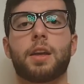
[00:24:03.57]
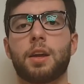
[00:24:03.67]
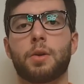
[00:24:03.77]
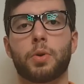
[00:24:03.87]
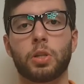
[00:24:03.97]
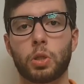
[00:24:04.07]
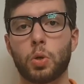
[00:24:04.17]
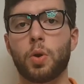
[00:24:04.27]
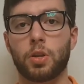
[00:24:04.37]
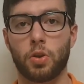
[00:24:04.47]
hair will do
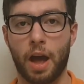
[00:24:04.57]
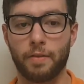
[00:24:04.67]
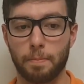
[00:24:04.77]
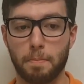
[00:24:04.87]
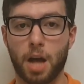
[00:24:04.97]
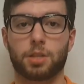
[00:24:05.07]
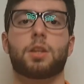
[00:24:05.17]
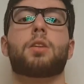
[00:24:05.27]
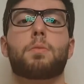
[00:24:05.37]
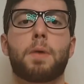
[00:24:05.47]
when you have a
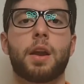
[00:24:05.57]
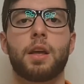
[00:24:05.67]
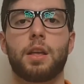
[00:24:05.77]
muscular body.